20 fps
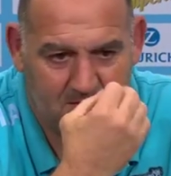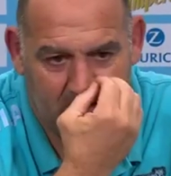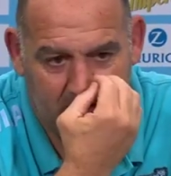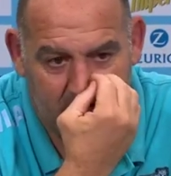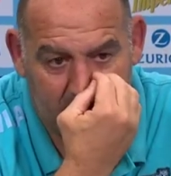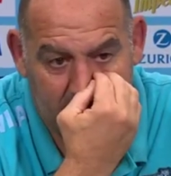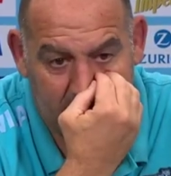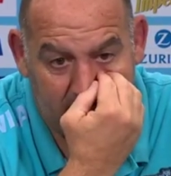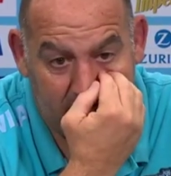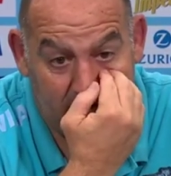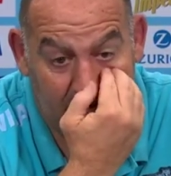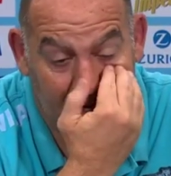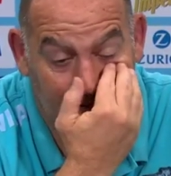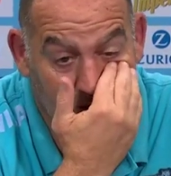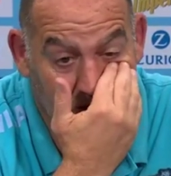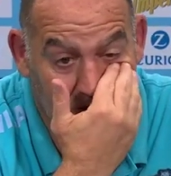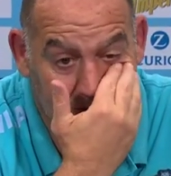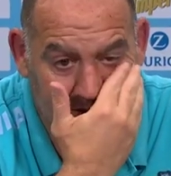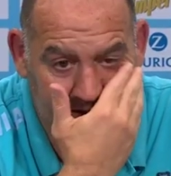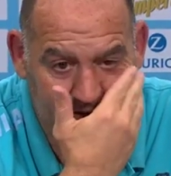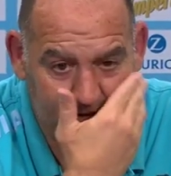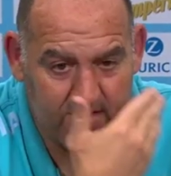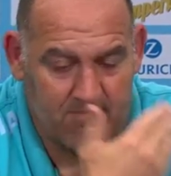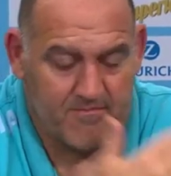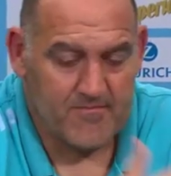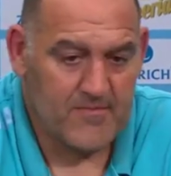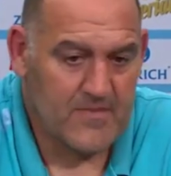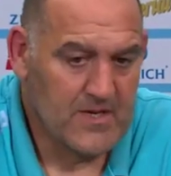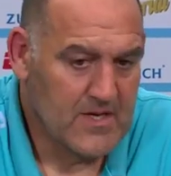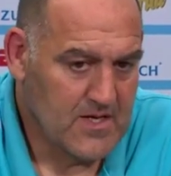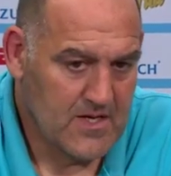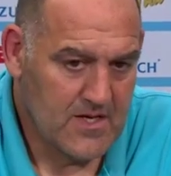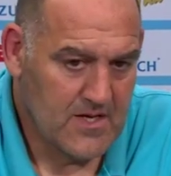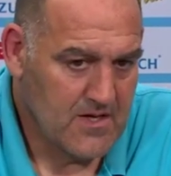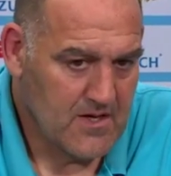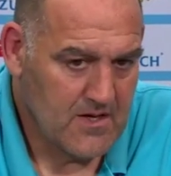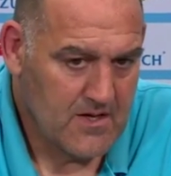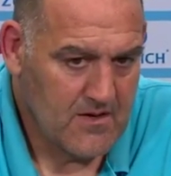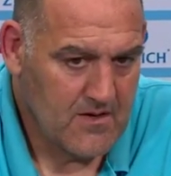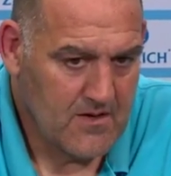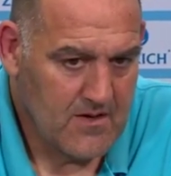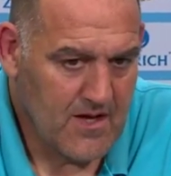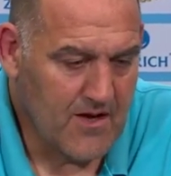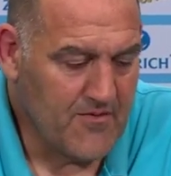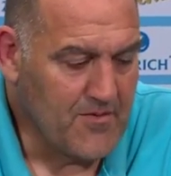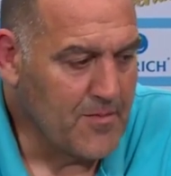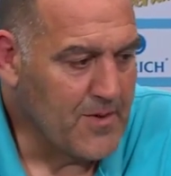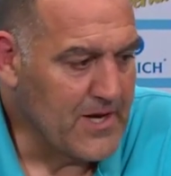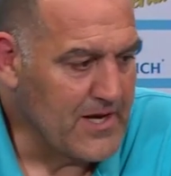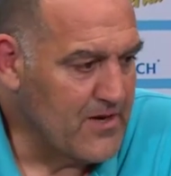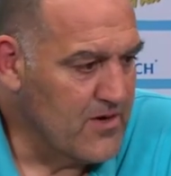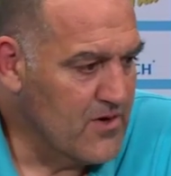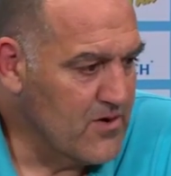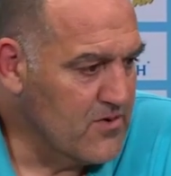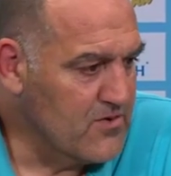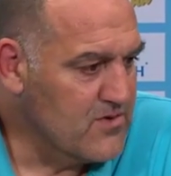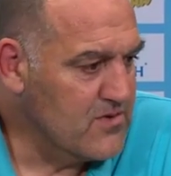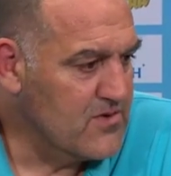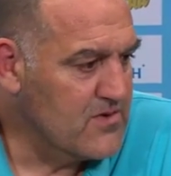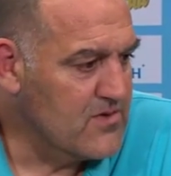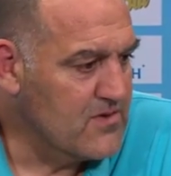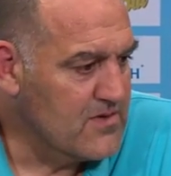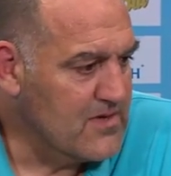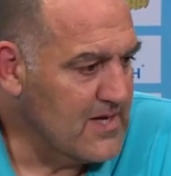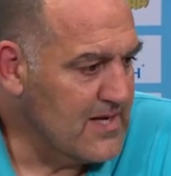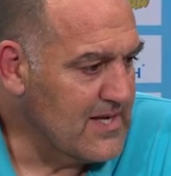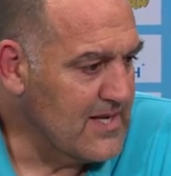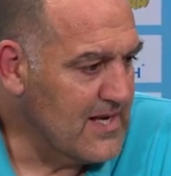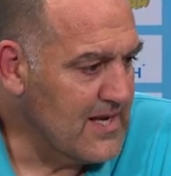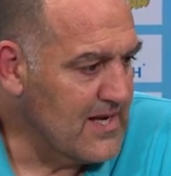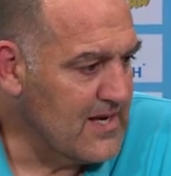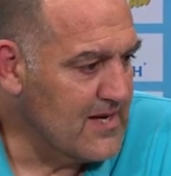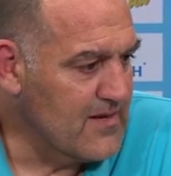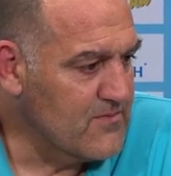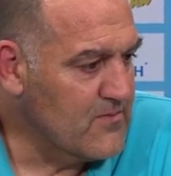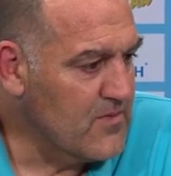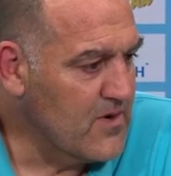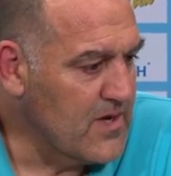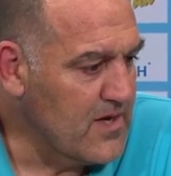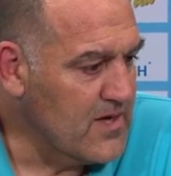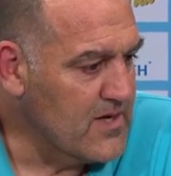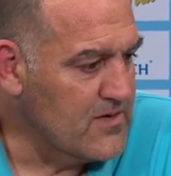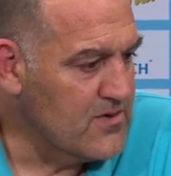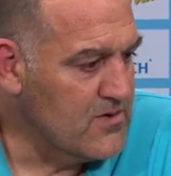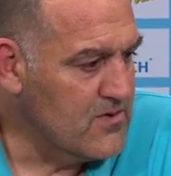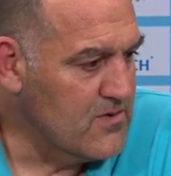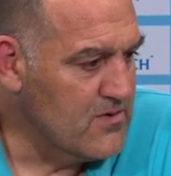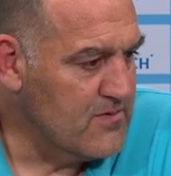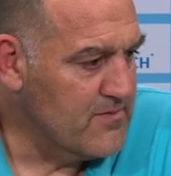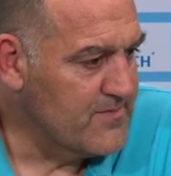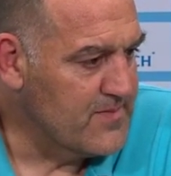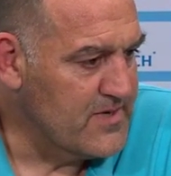Well, yeah, well, but everybody knows Taniela and what he can do.